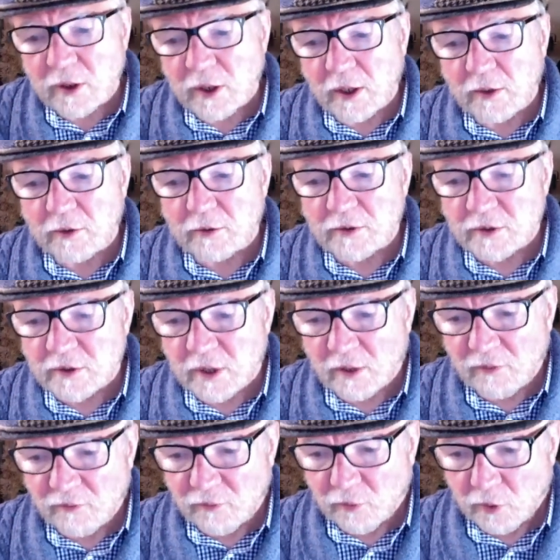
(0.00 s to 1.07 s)
the other
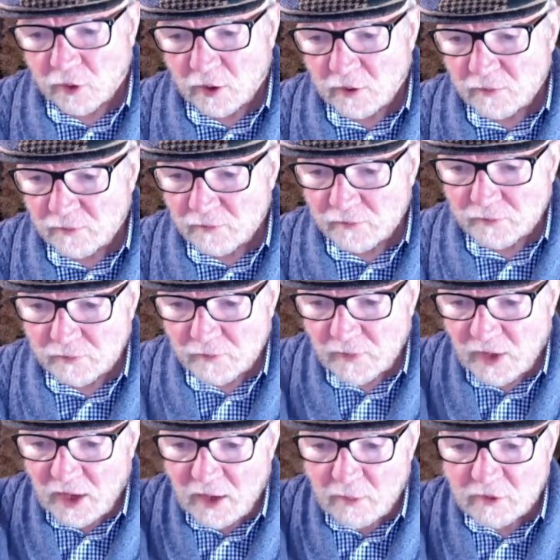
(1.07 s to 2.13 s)
stuff for it.
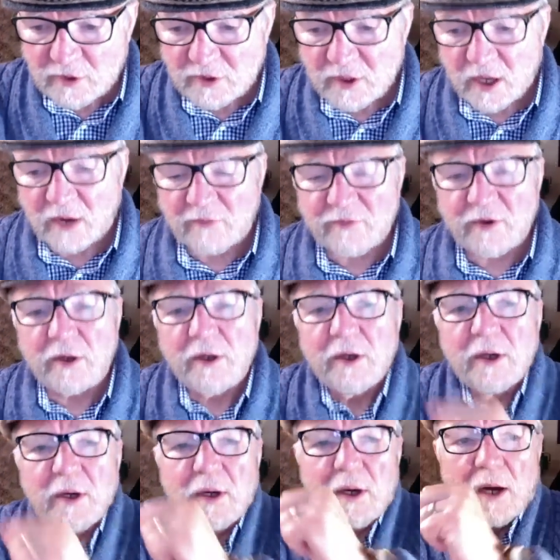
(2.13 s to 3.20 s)
Hey, Mustafa.
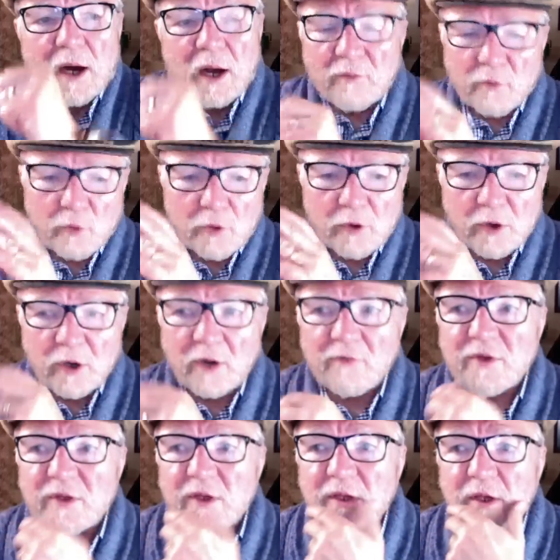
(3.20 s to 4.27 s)
I've ordered
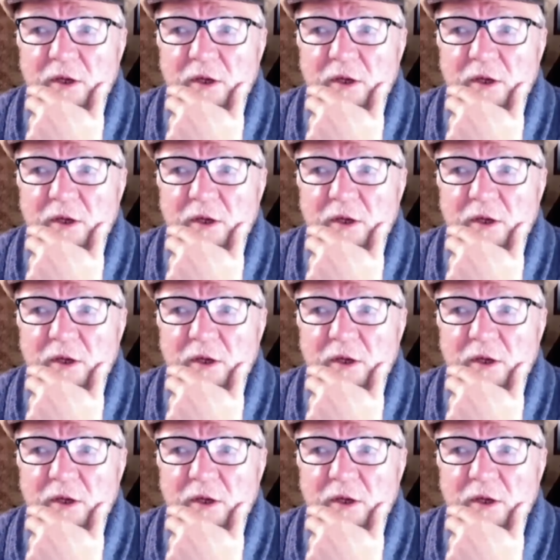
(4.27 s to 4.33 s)
everything